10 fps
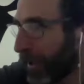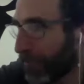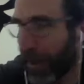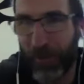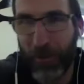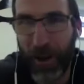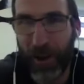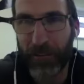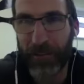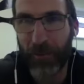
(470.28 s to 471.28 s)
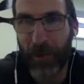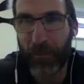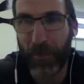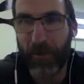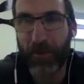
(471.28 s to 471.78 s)
play for Wales, I want
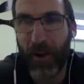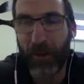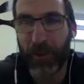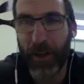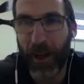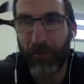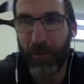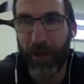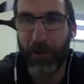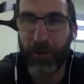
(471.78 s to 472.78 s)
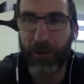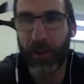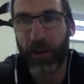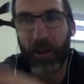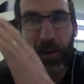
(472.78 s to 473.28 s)
to be involved and help people
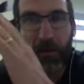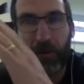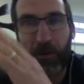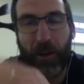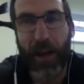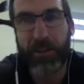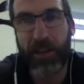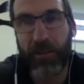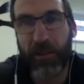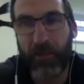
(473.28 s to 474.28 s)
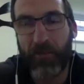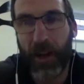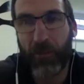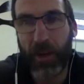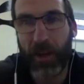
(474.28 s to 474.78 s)
progress in
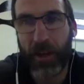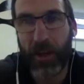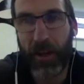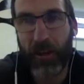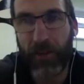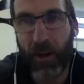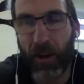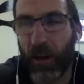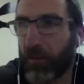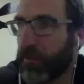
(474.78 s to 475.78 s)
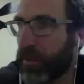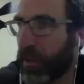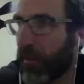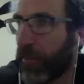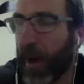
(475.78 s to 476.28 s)
rugby, and I've got a lot to
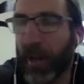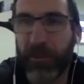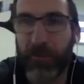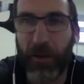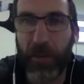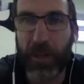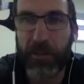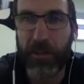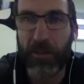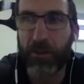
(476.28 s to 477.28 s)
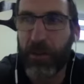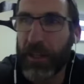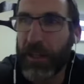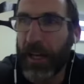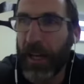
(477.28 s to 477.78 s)
give back to rugby. So
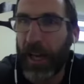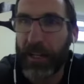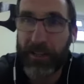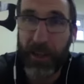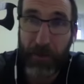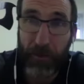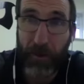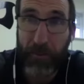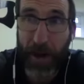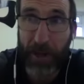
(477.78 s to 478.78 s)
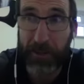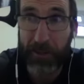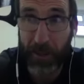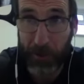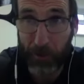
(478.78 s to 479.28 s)
I studied for a
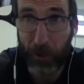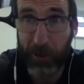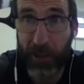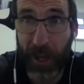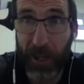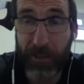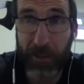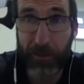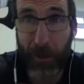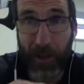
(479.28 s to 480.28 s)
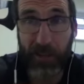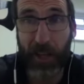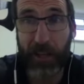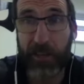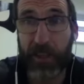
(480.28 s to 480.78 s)
master's in sports science and specialised